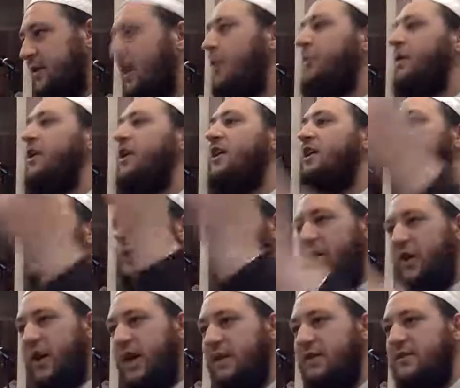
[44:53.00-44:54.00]
I want to get to
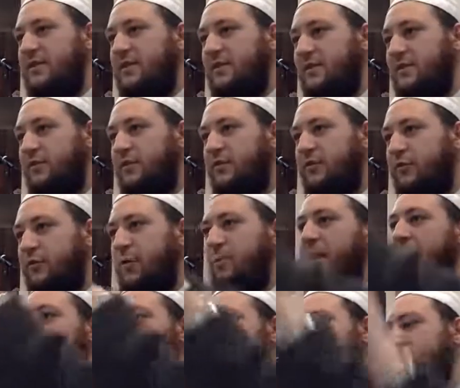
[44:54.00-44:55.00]
paradise
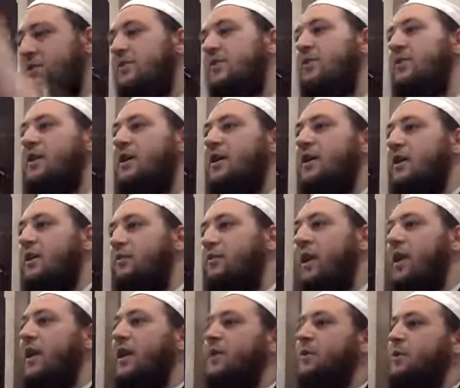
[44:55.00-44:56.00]
from my actions."
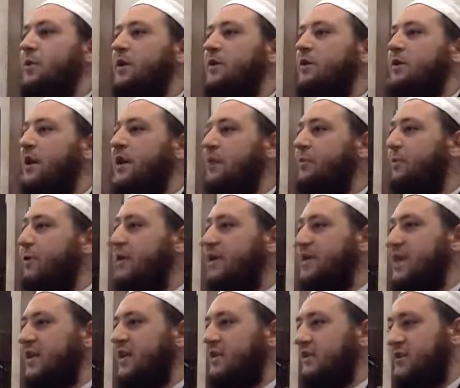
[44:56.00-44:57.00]
So Allah subhanahu wa ta'ala put
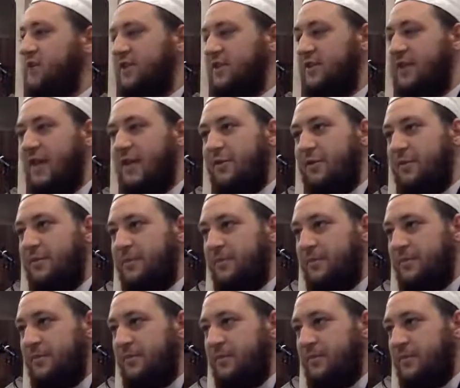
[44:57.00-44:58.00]
his actions on the scale.
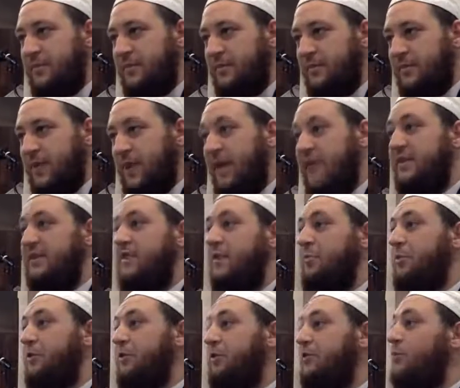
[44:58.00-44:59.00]
And this is
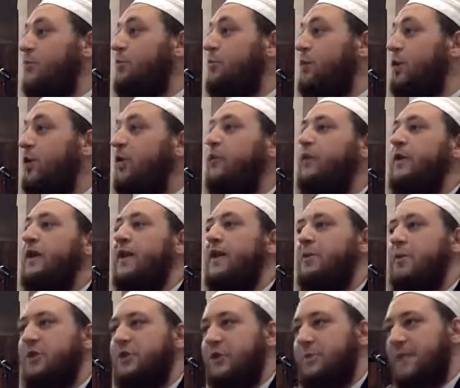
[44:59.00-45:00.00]
a person who
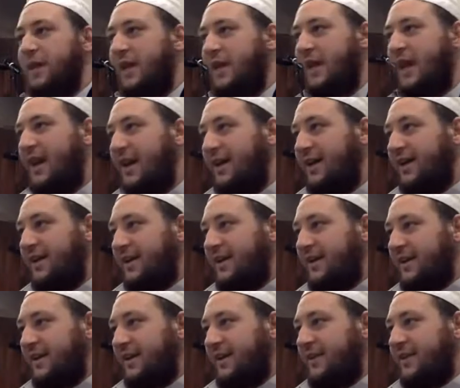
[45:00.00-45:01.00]
perfectly worshipped Allah
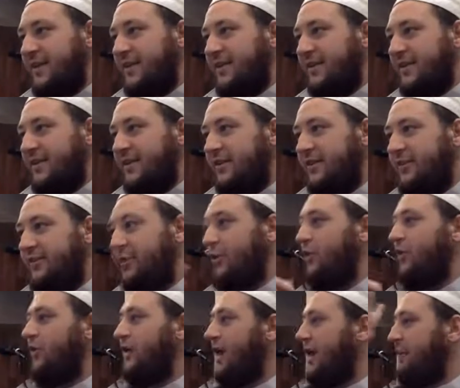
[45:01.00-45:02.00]

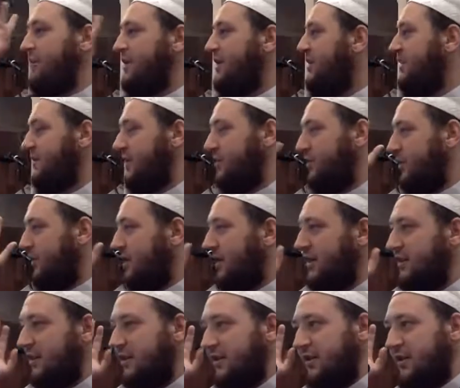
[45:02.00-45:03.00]
for how many years? I forgot
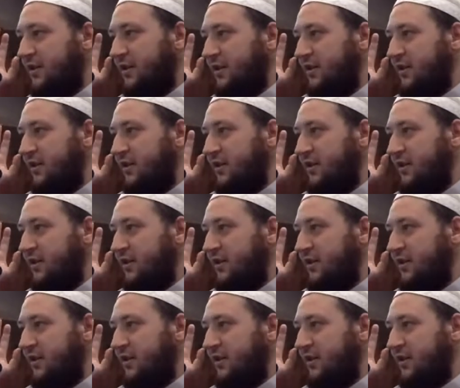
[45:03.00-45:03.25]
the hadith.